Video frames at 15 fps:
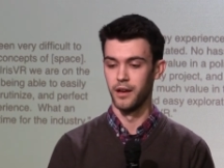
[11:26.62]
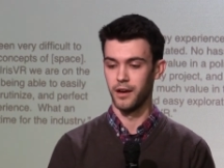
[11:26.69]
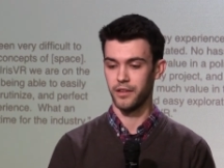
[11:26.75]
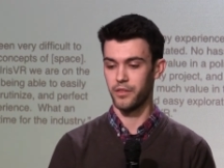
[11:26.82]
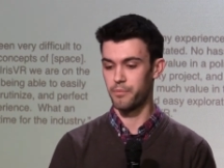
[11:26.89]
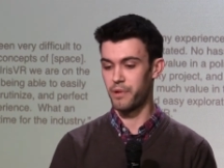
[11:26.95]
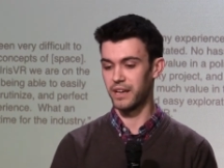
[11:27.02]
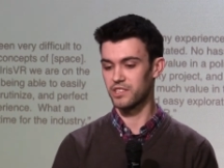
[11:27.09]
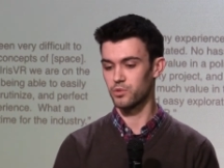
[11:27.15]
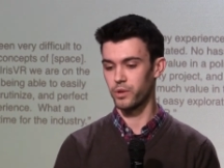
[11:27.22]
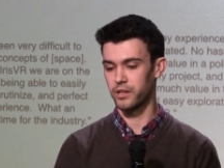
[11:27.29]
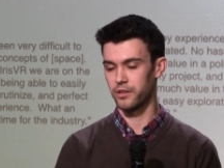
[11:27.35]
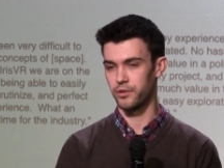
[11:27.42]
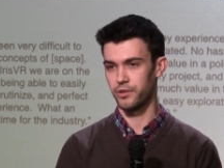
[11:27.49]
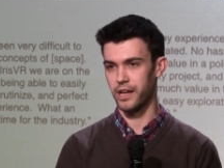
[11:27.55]
the best
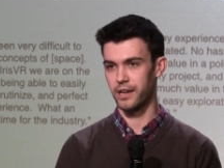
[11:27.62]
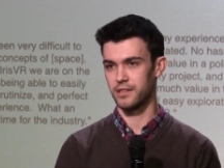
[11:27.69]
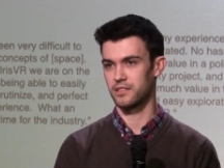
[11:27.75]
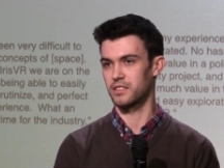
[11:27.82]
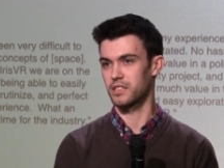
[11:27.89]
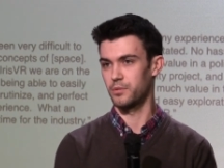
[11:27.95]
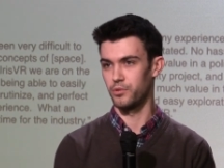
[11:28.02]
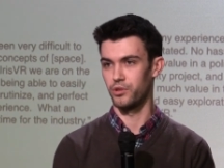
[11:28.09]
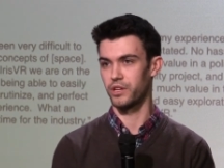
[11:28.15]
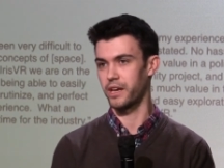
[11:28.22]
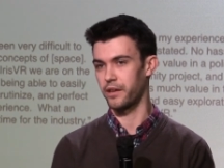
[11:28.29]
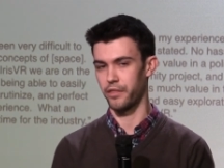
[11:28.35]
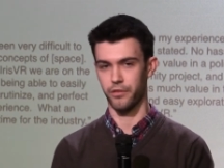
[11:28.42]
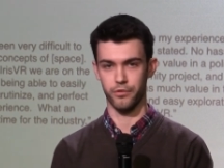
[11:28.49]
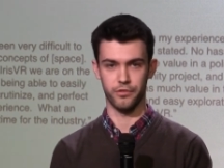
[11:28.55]
way to do that is to
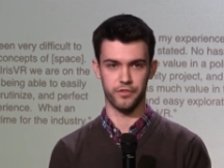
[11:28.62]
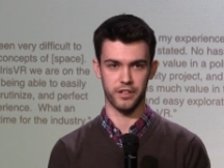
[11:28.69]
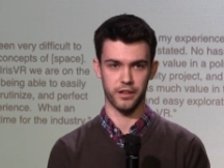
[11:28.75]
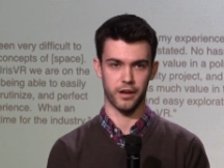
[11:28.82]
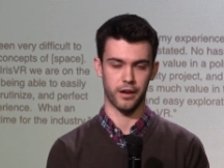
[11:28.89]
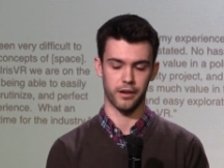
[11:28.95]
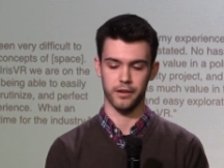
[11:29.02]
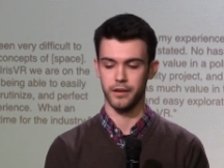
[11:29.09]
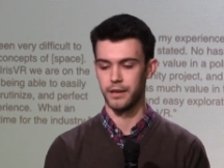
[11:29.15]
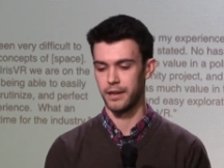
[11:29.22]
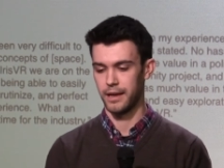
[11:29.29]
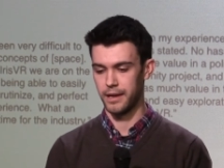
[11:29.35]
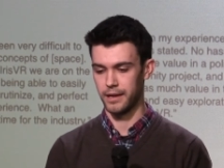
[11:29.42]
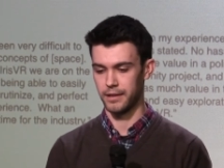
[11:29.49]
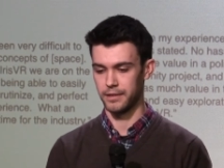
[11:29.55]
communicate through VR.
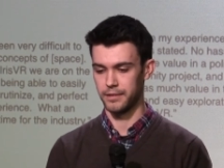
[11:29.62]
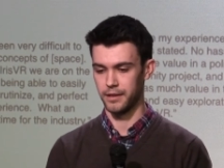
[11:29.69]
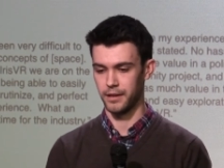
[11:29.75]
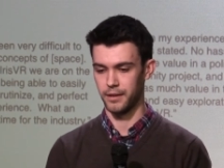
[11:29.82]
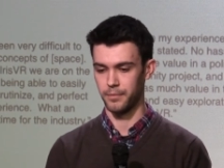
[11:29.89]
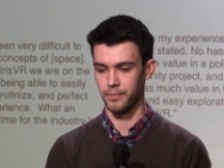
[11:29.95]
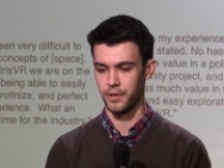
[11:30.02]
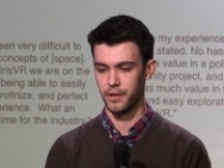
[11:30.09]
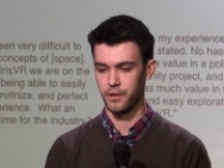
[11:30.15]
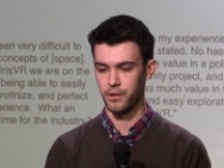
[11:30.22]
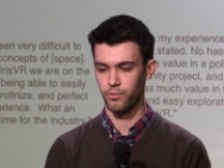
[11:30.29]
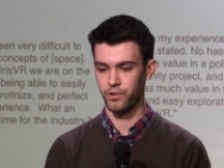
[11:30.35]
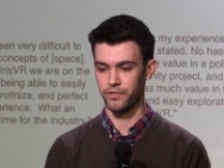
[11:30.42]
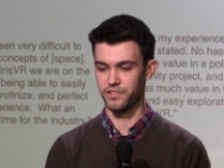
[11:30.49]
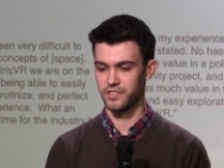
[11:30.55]
And um,
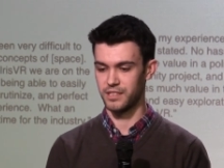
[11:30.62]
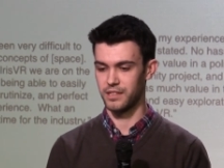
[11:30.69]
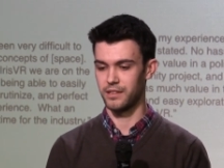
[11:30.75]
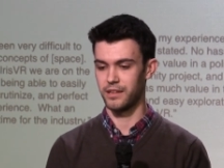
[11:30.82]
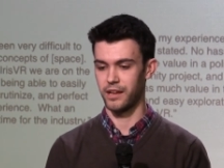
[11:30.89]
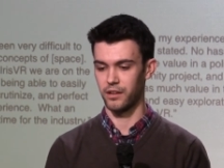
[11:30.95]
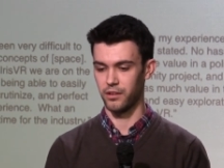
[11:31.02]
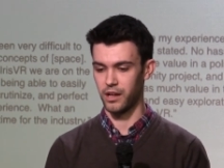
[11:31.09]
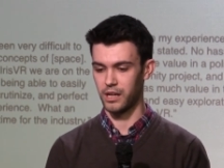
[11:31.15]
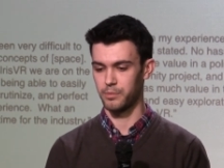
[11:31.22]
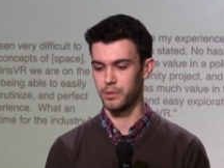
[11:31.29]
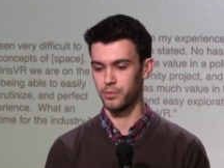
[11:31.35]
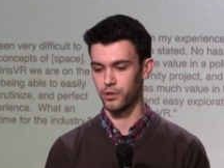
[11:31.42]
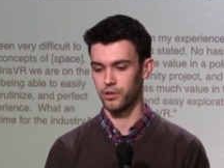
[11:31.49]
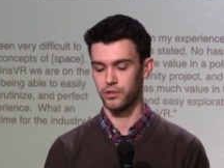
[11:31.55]
we've seen that a lot
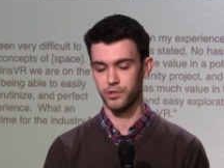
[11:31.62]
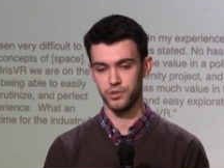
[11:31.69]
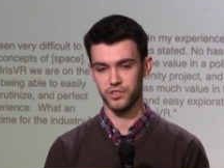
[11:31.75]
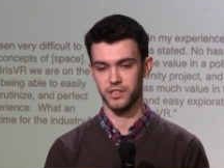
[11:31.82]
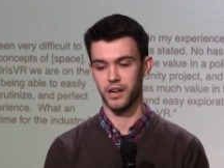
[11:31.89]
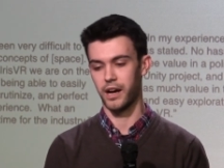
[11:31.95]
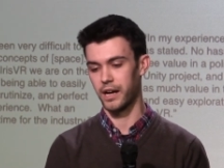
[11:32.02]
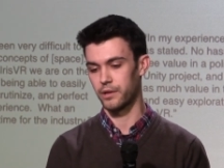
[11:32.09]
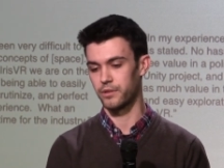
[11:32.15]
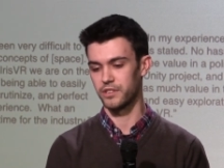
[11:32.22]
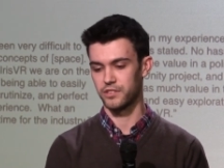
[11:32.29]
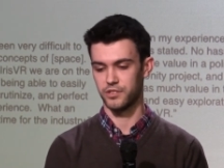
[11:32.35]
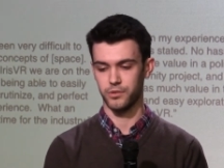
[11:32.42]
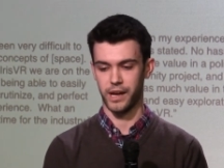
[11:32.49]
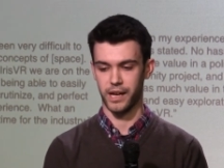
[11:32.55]
of people are using
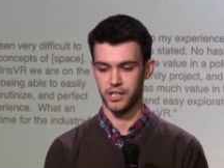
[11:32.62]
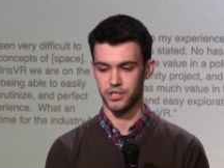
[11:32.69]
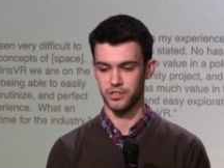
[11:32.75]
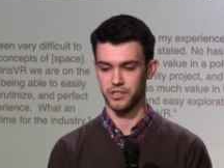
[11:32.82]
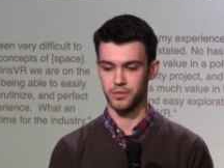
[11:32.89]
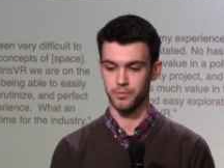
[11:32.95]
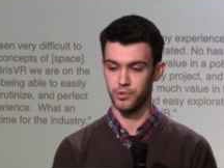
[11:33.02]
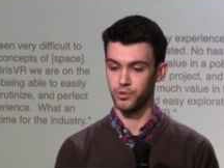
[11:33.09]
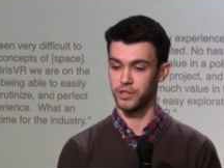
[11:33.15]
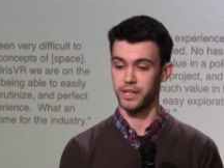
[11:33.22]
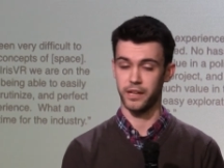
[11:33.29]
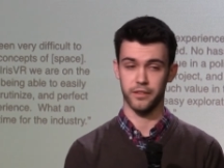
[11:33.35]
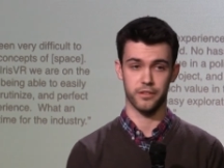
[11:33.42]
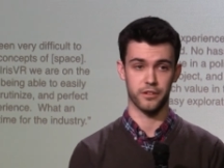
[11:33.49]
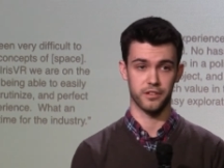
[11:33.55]
Iris to actually
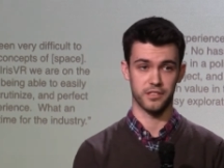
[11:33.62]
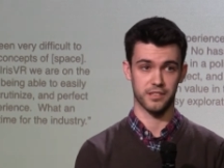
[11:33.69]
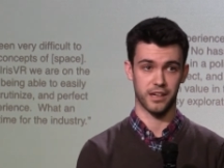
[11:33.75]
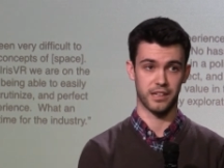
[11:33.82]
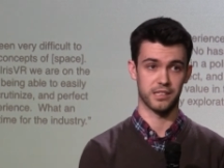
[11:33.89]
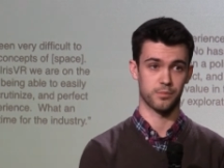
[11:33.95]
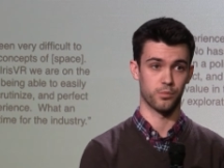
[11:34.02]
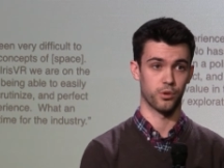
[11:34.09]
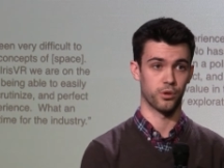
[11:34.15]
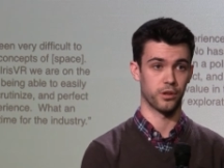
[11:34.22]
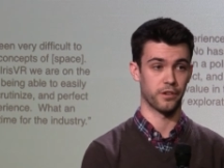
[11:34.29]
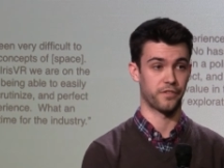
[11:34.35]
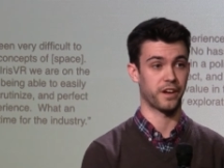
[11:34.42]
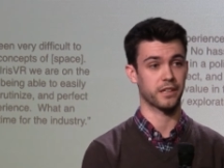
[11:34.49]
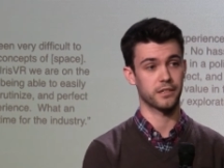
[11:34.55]
communicate their designs
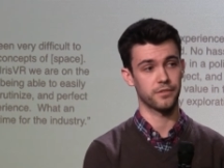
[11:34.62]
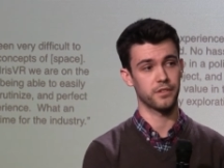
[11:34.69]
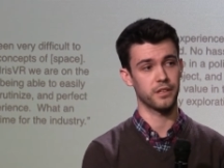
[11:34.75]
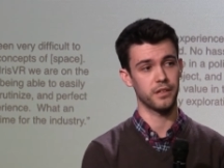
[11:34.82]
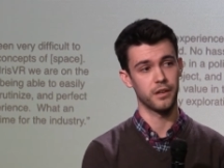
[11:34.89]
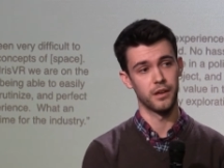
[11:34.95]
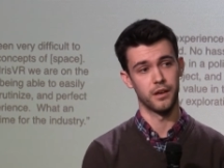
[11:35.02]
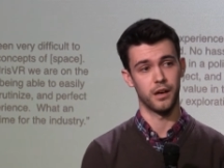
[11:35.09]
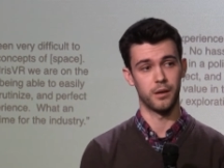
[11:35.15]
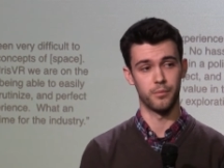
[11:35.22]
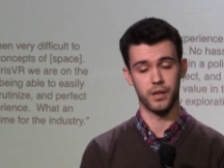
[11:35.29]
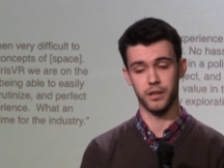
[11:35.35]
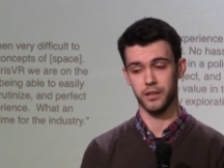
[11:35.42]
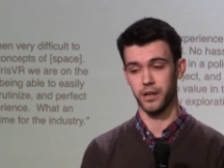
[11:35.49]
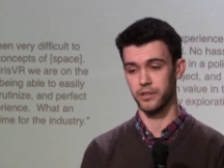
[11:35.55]
more effectively
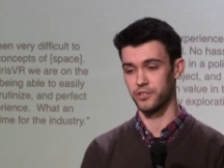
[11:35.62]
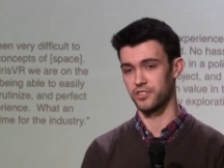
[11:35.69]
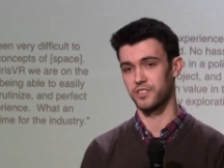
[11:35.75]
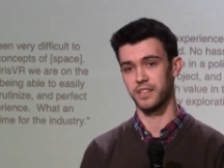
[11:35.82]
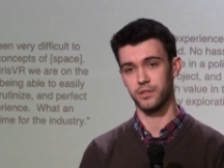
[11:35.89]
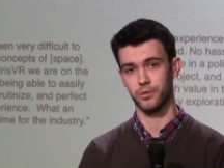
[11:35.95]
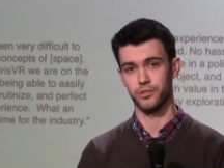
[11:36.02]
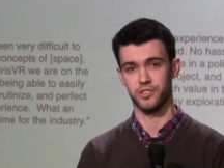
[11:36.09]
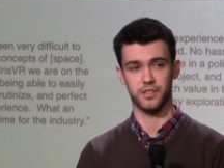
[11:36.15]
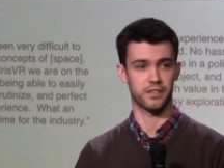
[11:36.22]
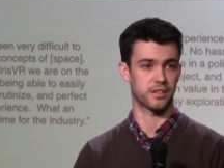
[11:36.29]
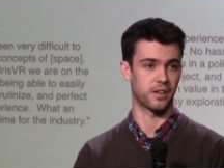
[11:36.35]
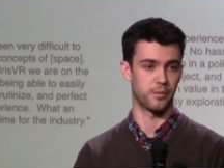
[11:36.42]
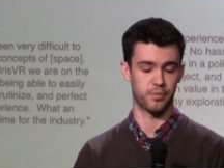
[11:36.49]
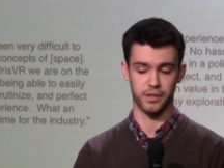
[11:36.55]
among other stakeholders at
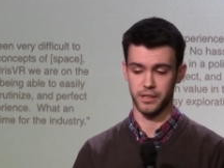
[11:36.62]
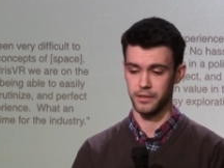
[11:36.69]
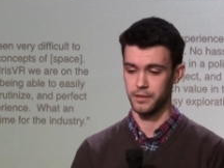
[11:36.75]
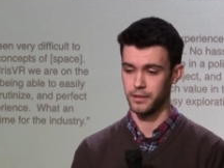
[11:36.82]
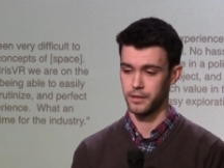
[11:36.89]
the company.